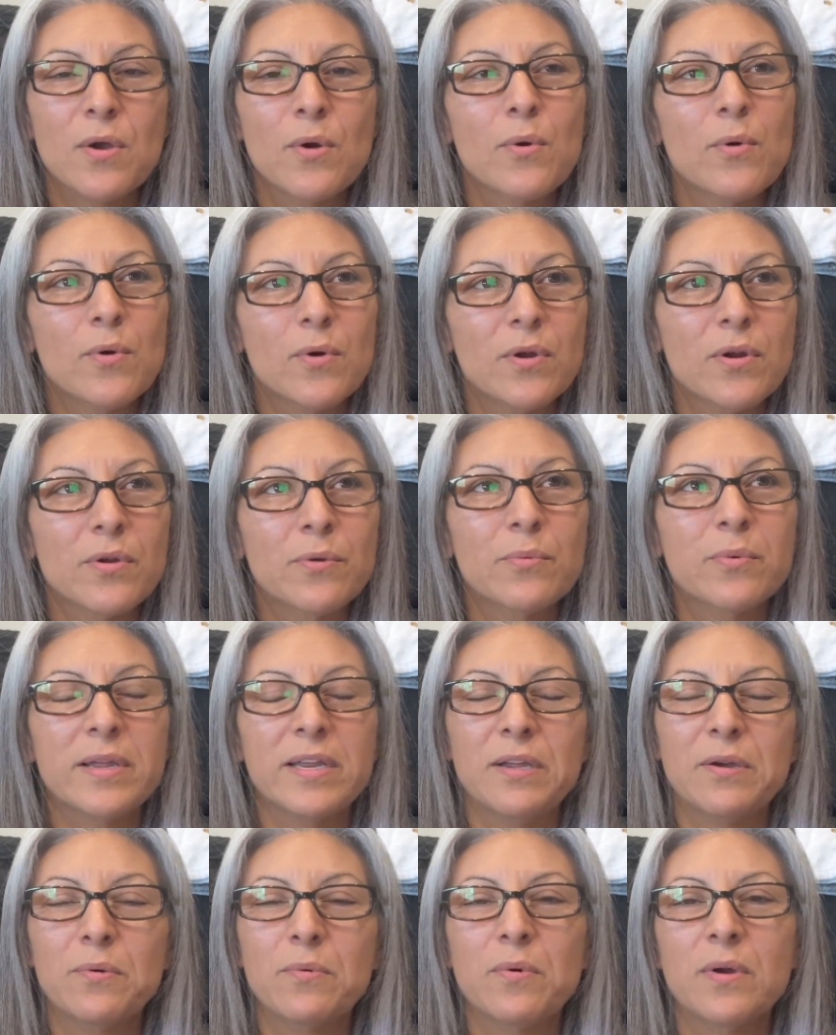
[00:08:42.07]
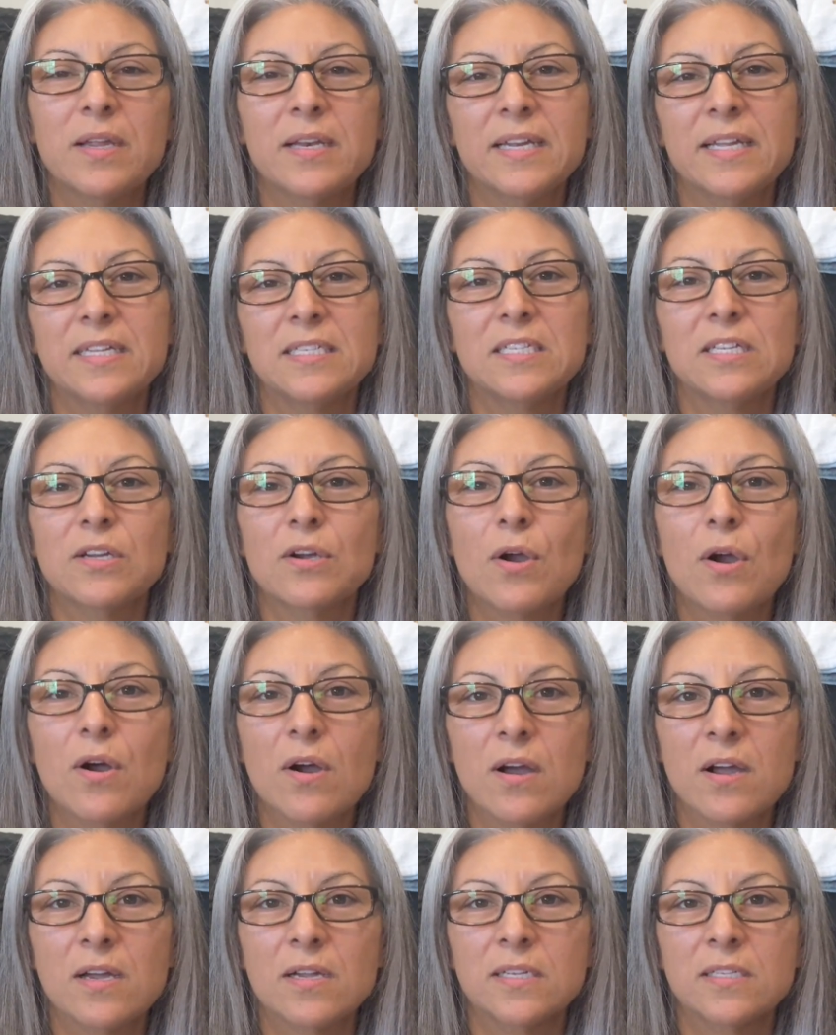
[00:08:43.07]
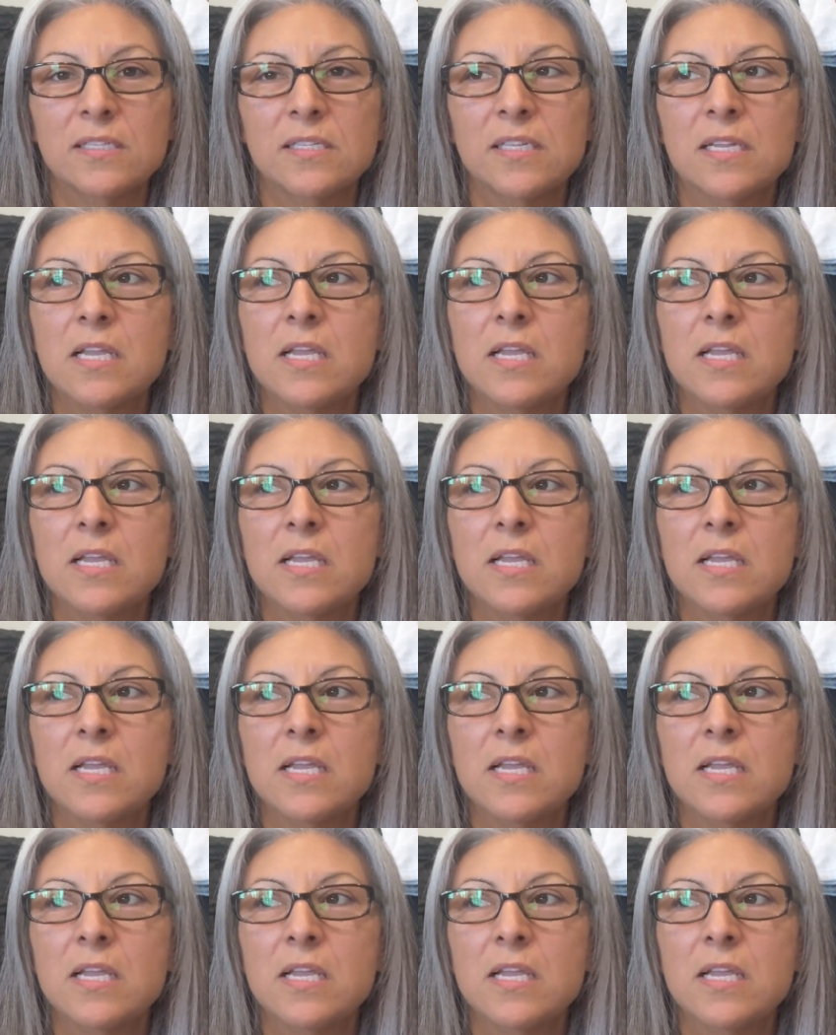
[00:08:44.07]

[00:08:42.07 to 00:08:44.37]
or we don't want it to cause